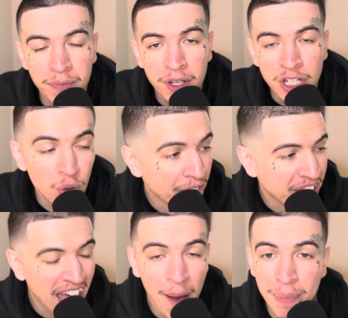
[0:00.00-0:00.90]
You have to
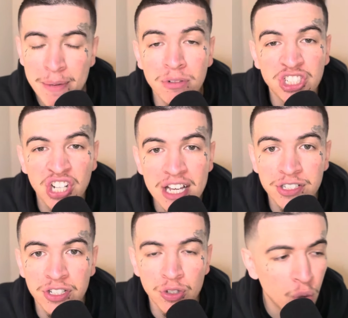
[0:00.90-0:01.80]
have people
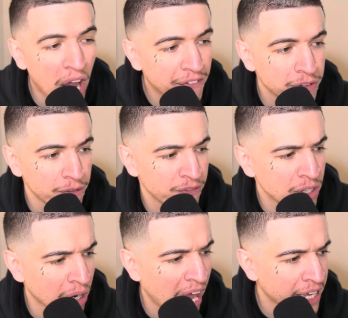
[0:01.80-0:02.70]
chasing you. You have to
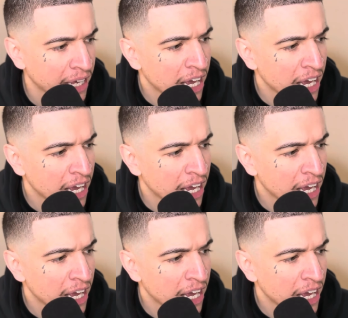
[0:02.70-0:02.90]
feel like,